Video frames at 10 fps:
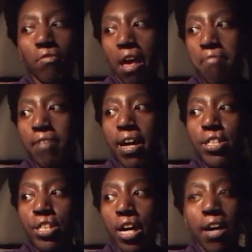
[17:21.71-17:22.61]
at
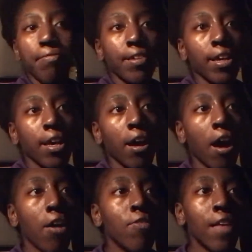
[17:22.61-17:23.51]
my job,
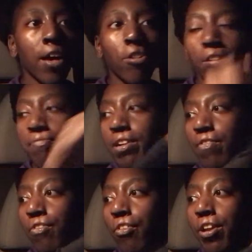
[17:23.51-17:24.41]
all of that could have been
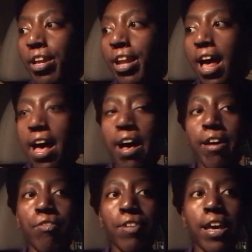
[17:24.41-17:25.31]
avoided
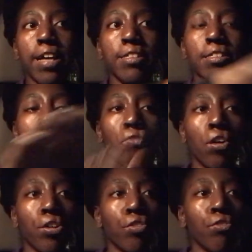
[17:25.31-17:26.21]
had we had
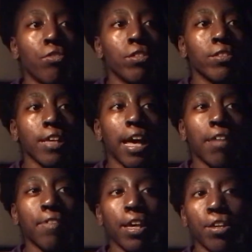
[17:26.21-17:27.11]
someone who is
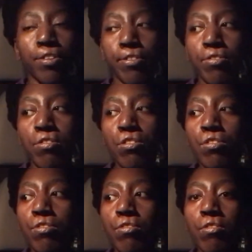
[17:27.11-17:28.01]
kind of like used
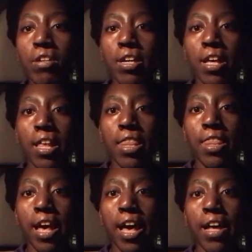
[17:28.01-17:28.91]
to
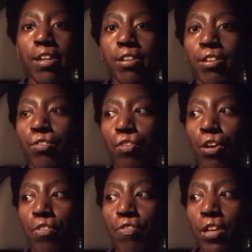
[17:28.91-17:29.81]
that
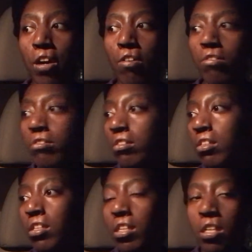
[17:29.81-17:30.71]
workflow
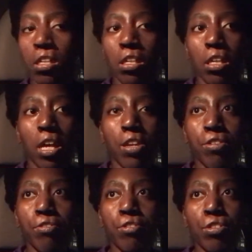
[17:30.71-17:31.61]

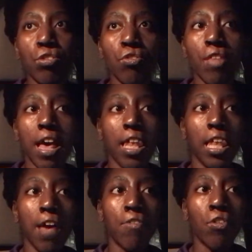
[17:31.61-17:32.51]
and used to that
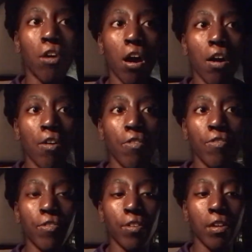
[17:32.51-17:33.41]
level
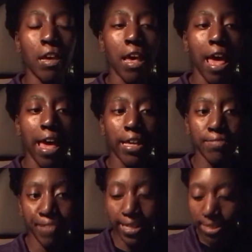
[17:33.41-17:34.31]
of
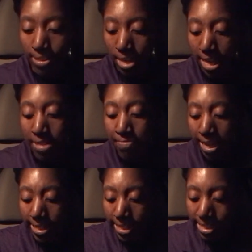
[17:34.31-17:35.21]

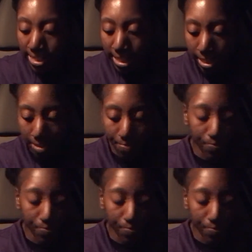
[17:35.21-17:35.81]
expectancy,